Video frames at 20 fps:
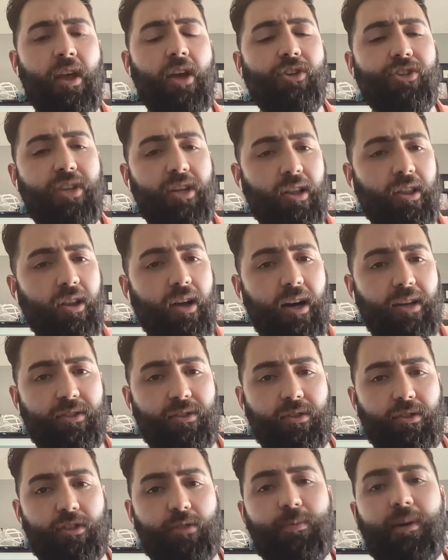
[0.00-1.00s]
She had
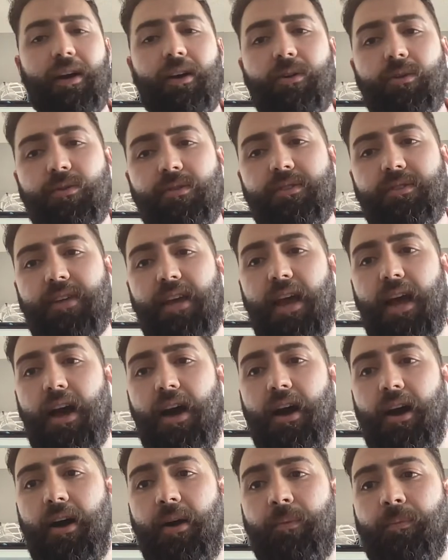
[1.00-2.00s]
lost her spouse,
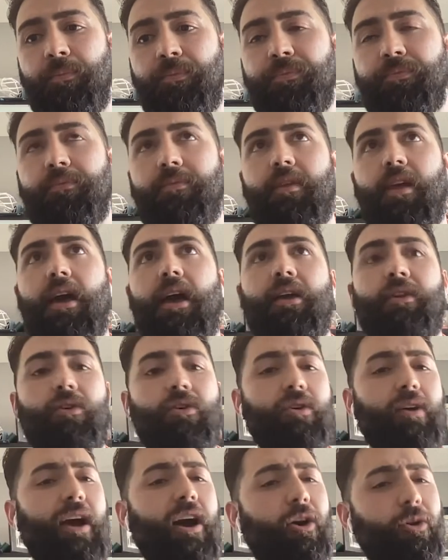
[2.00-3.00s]
and
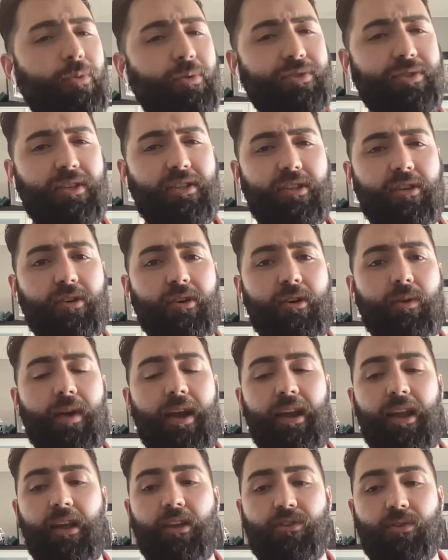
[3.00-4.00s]
her health was
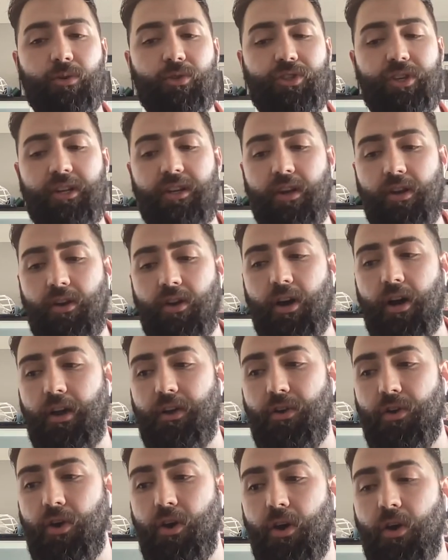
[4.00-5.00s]
deteriorating. So she did
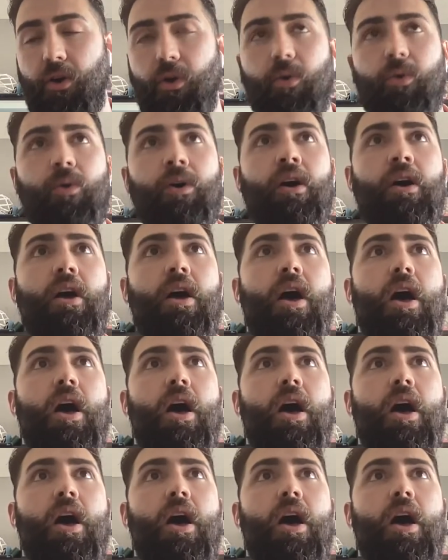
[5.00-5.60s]
not know,